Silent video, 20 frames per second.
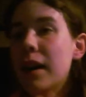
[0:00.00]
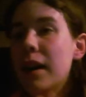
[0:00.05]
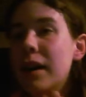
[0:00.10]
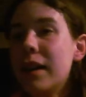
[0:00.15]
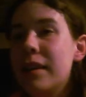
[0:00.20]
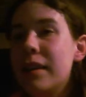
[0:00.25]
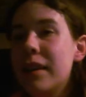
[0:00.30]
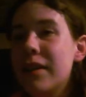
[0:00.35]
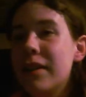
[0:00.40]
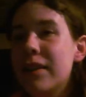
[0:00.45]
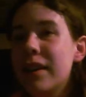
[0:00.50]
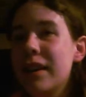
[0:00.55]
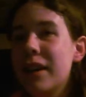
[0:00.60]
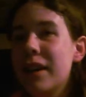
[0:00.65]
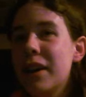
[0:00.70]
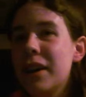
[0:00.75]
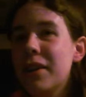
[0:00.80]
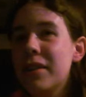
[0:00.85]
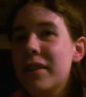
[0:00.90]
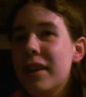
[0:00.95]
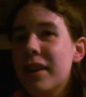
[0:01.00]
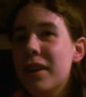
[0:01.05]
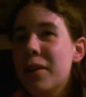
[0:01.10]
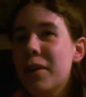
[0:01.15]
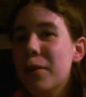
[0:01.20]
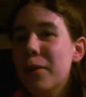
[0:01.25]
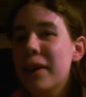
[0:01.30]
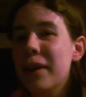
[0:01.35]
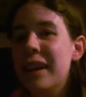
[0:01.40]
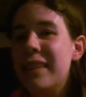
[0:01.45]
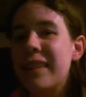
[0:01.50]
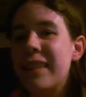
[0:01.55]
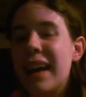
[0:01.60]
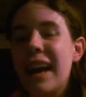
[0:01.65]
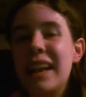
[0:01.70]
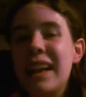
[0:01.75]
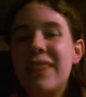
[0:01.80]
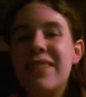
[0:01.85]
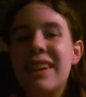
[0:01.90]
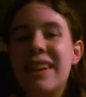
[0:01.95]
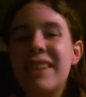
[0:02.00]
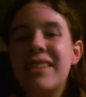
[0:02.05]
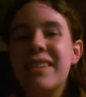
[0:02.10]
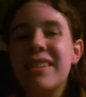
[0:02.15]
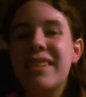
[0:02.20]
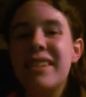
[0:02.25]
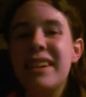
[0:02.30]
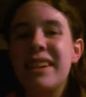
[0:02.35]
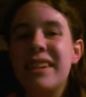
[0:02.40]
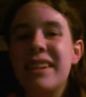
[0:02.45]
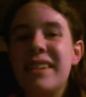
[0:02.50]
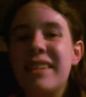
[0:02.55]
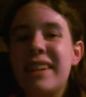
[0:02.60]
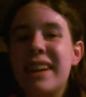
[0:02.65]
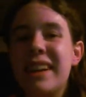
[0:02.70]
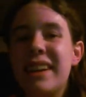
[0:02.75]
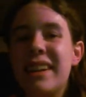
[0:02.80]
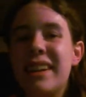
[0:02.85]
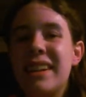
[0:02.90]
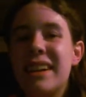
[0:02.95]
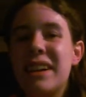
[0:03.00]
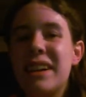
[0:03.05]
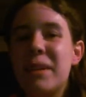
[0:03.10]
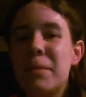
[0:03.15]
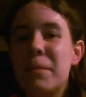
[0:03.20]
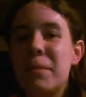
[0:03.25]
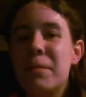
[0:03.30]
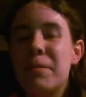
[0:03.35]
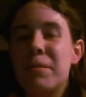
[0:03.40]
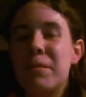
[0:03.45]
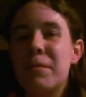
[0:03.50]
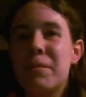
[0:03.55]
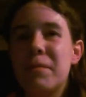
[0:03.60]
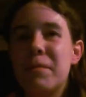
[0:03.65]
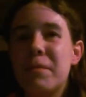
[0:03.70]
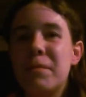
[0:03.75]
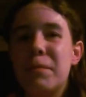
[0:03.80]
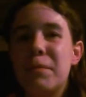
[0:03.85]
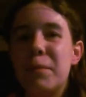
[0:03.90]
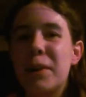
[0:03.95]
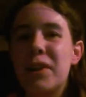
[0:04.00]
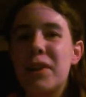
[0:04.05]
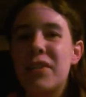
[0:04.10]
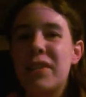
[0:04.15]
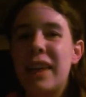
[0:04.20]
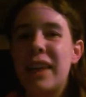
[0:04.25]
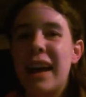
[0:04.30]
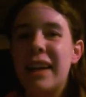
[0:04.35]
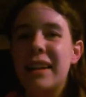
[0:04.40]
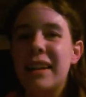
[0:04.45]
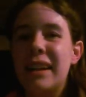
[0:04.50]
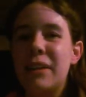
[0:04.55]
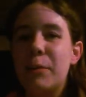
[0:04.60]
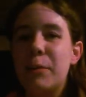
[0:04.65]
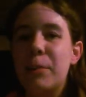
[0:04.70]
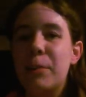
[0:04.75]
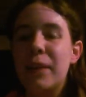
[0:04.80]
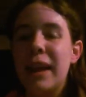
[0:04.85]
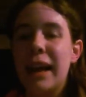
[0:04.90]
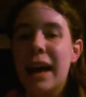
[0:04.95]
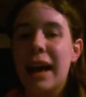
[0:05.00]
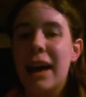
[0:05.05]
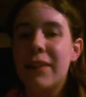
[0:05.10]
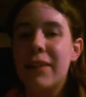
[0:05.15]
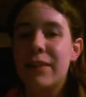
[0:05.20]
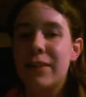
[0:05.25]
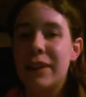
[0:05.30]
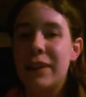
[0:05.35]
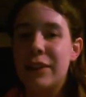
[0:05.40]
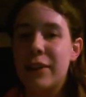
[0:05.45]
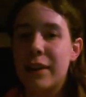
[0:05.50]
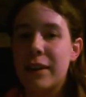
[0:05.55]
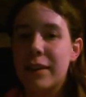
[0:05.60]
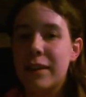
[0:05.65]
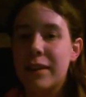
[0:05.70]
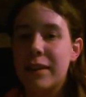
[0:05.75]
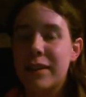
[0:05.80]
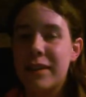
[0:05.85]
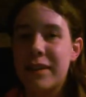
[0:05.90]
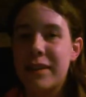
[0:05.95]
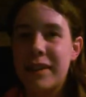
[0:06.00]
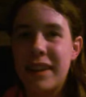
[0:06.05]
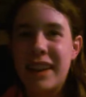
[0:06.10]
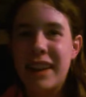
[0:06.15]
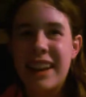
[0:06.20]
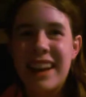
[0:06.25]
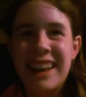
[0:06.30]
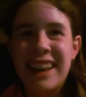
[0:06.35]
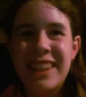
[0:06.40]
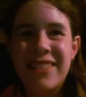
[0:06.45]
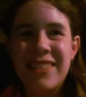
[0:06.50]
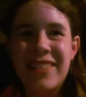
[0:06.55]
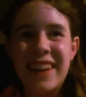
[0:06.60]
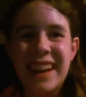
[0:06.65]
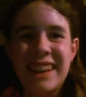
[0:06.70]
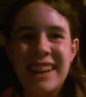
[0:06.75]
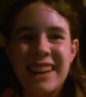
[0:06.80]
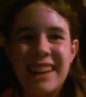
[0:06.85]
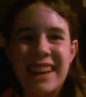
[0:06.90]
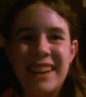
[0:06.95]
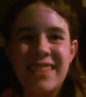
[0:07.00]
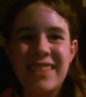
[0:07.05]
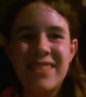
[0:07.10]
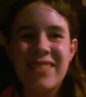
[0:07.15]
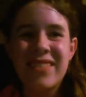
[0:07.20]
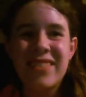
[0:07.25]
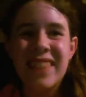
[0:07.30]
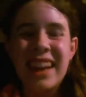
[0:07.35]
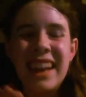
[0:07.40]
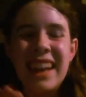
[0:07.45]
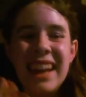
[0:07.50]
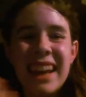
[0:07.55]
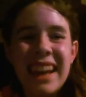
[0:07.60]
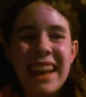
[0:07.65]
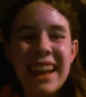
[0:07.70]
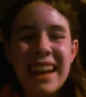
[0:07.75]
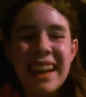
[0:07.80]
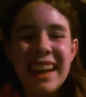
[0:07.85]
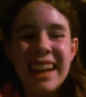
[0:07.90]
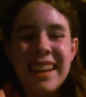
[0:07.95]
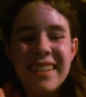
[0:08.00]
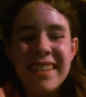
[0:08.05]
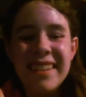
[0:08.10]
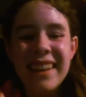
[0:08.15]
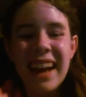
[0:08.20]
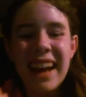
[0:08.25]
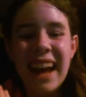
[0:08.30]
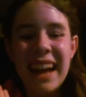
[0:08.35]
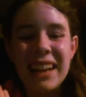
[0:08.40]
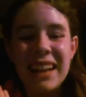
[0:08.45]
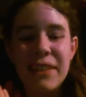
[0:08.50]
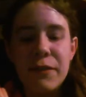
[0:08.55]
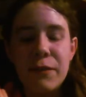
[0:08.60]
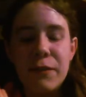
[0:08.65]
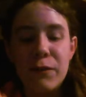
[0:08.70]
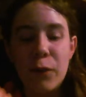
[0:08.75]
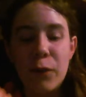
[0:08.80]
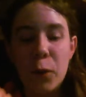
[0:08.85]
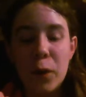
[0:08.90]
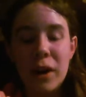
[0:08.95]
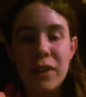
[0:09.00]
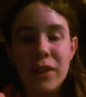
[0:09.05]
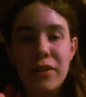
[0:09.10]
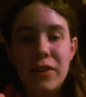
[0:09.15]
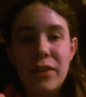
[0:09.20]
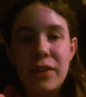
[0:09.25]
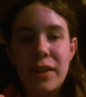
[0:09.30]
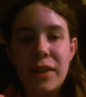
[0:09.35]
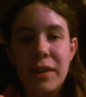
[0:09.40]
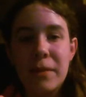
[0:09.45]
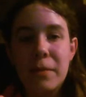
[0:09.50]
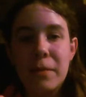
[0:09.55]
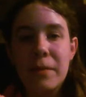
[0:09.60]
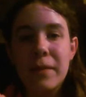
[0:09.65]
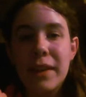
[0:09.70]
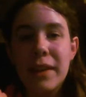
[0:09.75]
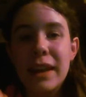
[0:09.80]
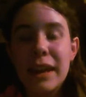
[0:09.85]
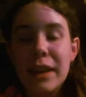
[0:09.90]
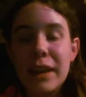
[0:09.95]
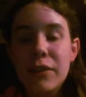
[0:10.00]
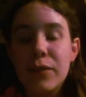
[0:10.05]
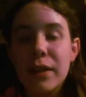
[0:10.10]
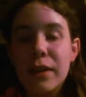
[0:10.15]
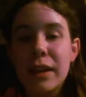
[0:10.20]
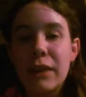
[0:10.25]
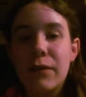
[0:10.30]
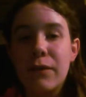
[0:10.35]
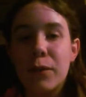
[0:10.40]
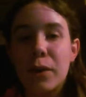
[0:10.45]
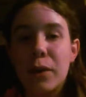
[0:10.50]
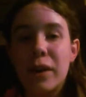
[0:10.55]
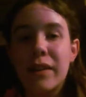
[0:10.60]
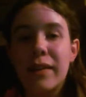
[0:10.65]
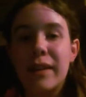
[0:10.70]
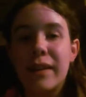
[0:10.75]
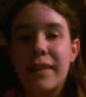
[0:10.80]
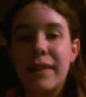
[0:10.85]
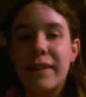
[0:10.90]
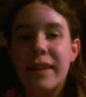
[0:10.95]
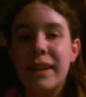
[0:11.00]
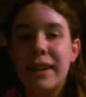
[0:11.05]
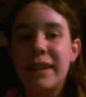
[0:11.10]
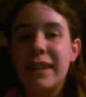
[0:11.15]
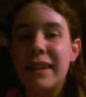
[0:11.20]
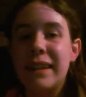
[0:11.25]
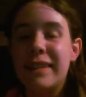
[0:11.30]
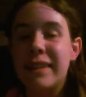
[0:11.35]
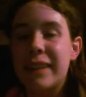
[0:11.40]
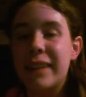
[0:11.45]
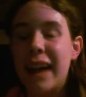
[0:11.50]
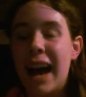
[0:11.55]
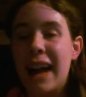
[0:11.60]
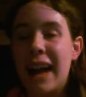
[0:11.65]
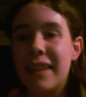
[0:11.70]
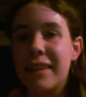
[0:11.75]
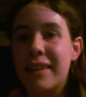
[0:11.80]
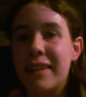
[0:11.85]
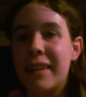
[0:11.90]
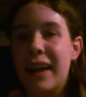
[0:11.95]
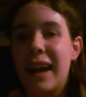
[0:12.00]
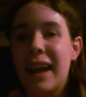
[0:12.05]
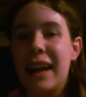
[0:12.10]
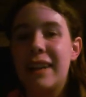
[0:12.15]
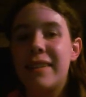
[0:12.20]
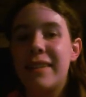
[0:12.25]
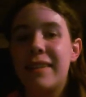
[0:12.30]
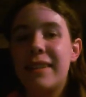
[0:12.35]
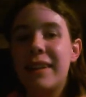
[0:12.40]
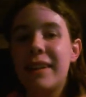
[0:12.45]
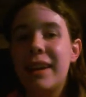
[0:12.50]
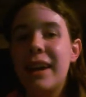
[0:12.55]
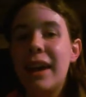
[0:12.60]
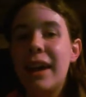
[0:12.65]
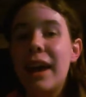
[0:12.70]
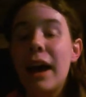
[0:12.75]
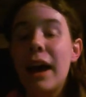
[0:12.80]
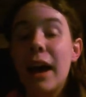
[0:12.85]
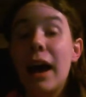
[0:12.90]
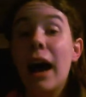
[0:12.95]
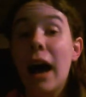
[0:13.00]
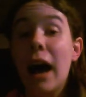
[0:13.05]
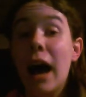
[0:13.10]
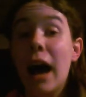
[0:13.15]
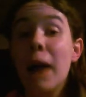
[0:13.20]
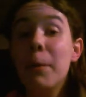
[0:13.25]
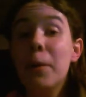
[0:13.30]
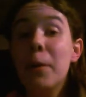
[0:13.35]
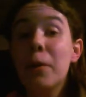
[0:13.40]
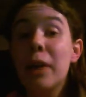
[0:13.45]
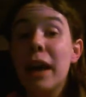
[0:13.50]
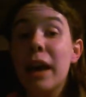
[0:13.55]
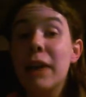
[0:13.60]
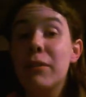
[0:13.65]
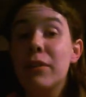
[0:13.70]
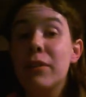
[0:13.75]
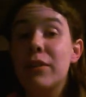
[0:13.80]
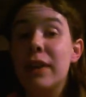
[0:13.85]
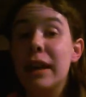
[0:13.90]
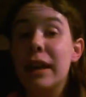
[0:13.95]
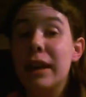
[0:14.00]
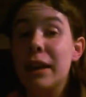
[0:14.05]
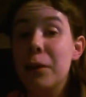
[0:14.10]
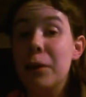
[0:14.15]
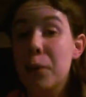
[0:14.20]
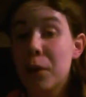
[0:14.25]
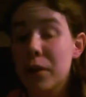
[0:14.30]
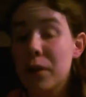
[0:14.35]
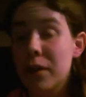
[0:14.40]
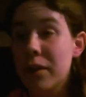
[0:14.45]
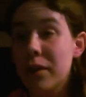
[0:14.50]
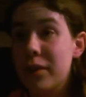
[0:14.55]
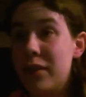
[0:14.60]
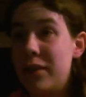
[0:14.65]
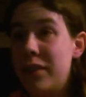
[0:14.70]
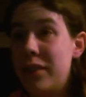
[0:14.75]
On a different note, though, it's kind of interesting to see how their personalities play off of each other. Just the fact that it is kind of forced. It is really forced that suddenly Scott decides, I'm okay with taking orders.